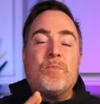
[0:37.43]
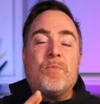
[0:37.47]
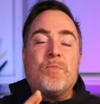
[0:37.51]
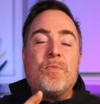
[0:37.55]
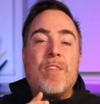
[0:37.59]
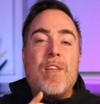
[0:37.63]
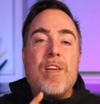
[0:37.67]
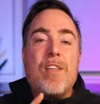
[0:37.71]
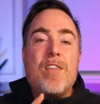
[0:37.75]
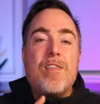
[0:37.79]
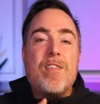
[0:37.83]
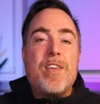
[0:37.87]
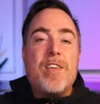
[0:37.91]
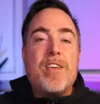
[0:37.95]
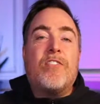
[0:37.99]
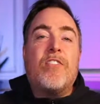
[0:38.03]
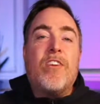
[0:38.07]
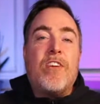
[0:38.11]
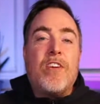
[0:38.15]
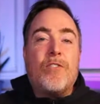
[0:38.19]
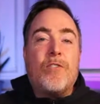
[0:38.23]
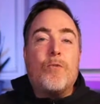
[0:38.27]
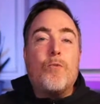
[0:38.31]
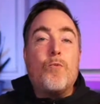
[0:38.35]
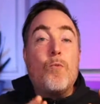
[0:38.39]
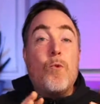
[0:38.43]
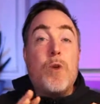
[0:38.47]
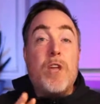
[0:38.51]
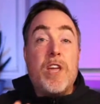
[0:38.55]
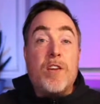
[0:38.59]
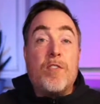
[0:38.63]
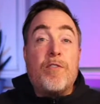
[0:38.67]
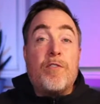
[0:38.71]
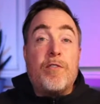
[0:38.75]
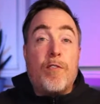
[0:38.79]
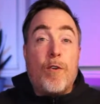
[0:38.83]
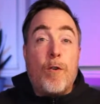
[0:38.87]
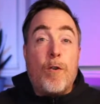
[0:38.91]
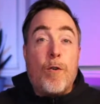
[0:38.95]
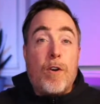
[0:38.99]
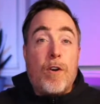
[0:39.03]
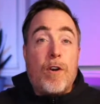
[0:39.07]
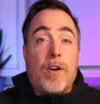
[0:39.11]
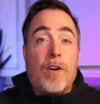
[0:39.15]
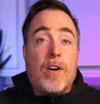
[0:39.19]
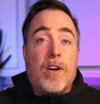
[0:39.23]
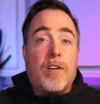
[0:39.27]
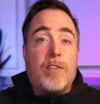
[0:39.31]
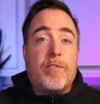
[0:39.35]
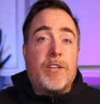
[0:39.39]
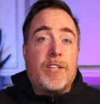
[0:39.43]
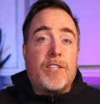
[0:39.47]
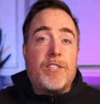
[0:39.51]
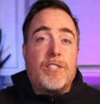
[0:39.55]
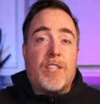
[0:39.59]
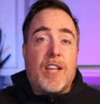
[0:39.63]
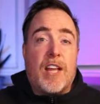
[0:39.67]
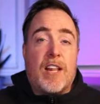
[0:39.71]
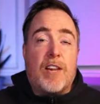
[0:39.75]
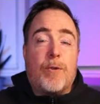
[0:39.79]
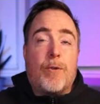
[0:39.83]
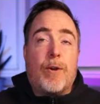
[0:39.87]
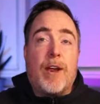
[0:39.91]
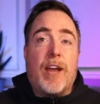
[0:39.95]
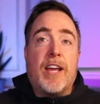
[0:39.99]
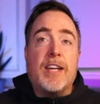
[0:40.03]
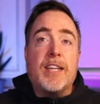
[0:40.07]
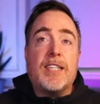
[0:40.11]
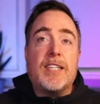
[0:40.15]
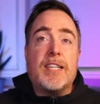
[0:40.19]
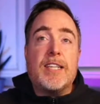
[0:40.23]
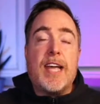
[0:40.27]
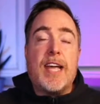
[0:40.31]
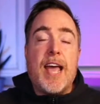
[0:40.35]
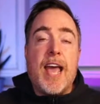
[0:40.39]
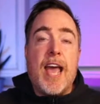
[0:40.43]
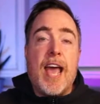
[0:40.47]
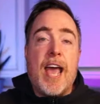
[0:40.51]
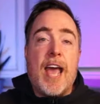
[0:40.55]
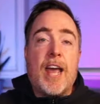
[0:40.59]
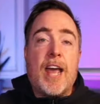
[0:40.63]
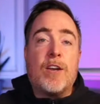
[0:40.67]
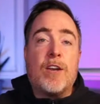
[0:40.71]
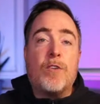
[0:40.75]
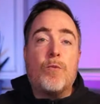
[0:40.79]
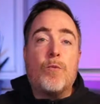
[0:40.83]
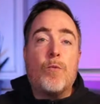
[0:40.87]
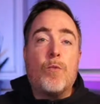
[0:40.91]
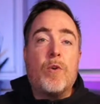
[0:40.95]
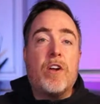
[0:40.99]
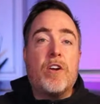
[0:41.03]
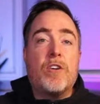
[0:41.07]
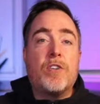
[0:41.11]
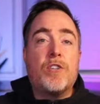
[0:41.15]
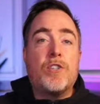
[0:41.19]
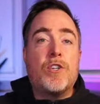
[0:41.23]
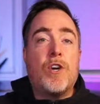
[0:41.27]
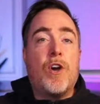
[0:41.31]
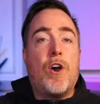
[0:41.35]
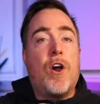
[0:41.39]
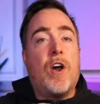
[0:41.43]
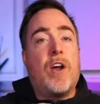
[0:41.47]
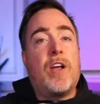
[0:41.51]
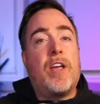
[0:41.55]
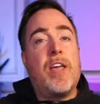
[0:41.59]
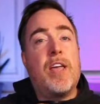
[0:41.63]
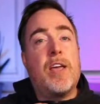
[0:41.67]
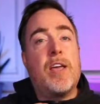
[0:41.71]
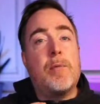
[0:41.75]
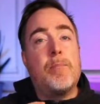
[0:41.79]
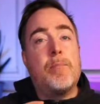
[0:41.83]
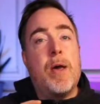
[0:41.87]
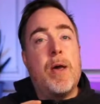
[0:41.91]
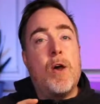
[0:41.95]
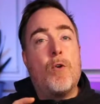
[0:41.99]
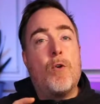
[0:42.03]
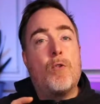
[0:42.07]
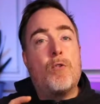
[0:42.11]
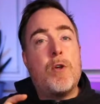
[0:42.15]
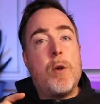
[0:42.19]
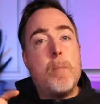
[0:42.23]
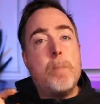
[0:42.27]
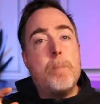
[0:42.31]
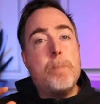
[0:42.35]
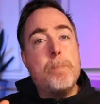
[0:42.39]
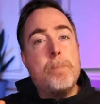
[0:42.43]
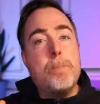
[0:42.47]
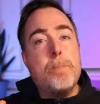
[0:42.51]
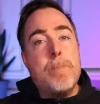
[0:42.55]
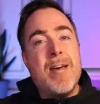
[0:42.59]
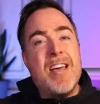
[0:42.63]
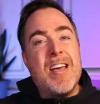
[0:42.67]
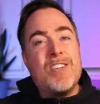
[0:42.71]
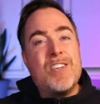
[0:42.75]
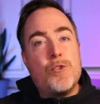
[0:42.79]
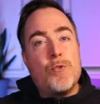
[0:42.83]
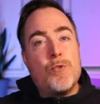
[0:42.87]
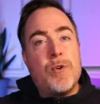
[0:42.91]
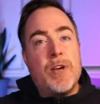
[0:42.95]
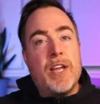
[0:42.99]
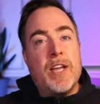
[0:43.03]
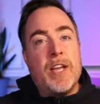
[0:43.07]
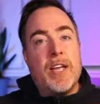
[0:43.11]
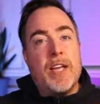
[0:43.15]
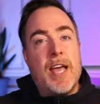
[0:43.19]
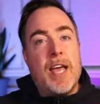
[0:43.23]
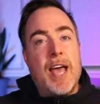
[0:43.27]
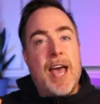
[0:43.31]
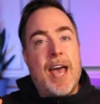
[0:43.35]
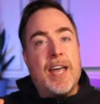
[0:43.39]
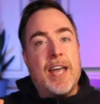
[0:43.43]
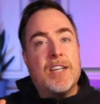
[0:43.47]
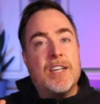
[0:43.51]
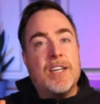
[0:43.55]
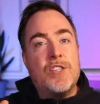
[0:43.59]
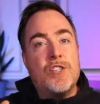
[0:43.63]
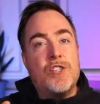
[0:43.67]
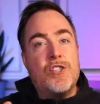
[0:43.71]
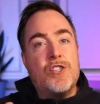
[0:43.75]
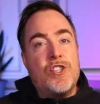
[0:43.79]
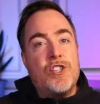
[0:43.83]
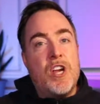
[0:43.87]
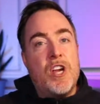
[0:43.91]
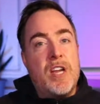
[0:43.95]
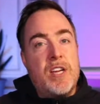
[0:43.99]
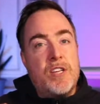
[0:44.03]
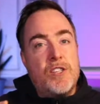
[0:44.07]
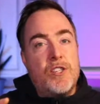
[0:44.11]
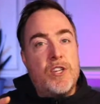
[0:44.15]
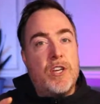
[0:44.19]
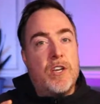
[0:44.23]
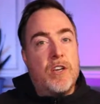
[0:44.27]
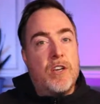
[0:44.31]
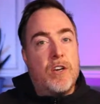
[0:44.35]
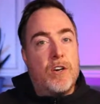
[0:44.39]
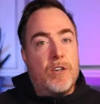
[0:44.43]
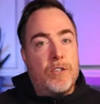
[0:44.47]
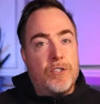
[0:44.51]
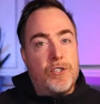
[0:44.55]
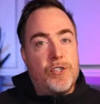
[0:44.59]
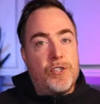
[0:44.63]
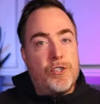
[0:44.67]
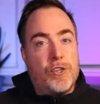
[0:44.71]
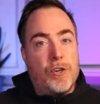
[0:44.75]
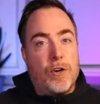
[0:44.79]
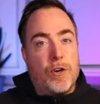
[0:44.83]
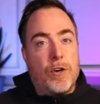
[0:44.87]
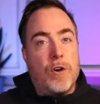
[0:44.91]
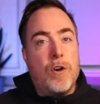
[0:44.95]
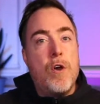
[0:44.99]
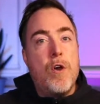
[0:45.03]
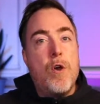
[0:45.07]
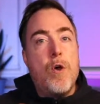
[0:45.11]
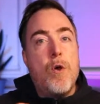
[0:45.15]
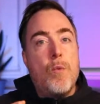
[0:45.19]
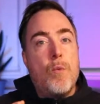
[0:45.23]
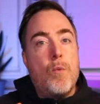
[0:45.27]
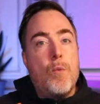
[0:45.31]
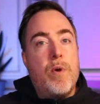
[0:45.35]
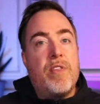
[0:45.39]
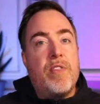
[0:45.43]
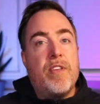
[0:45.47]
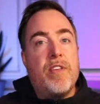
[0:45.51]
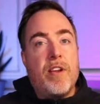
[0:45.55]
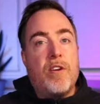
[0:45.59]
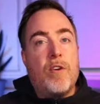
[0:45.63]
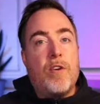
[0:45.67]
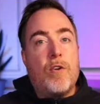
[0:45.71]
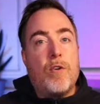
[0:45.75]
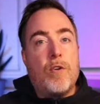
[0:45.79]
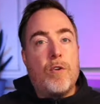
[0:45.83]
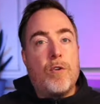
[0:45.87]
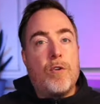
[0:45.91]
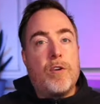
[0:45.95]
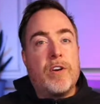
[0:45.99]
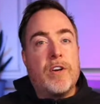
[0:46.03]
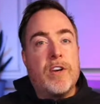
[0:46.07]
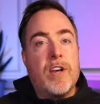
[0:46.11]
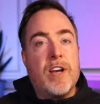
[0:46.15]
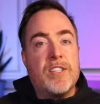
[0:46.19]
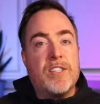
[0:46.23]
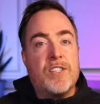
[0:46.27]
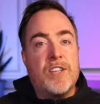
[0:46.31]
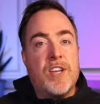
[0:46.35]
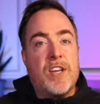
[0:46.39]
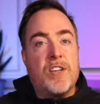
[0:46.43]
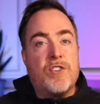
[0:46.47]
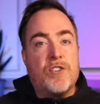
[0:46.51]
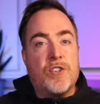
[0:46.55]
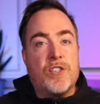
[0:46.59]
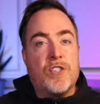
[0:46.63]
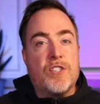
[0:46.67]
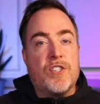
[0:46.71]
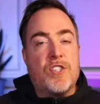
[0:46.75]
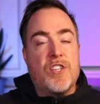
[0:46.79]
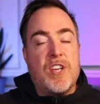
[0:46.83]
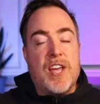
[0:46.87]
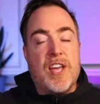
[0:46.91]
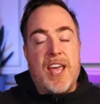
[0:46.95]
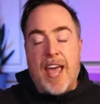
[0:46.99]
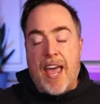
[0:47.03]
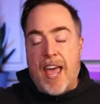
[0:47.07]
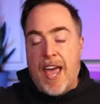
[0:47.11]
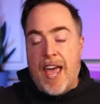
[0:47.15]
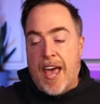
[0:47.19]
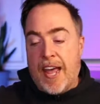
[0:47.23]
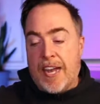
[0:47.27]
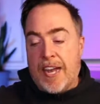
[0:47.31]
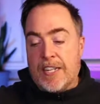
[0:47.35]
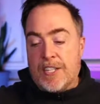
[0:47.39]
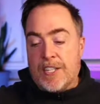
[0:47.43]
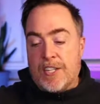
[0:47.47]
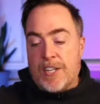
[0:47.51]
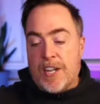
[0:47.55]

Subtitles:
this is week 4 of Accelerate, and we are talking about measuring and changing culture within our organizations. And